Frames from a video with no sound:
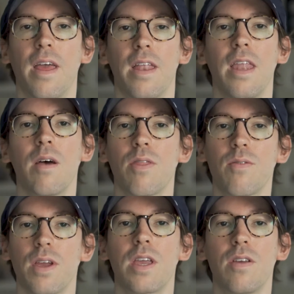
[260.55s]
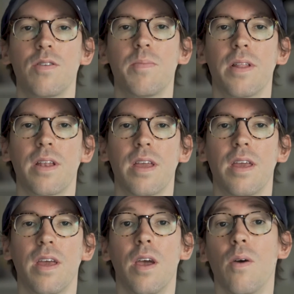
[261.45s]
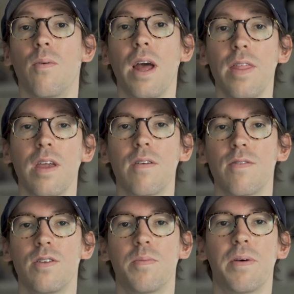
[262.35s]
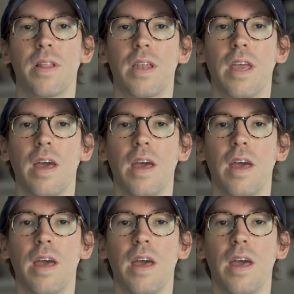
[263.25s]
Now 3, usability. When I think of usability,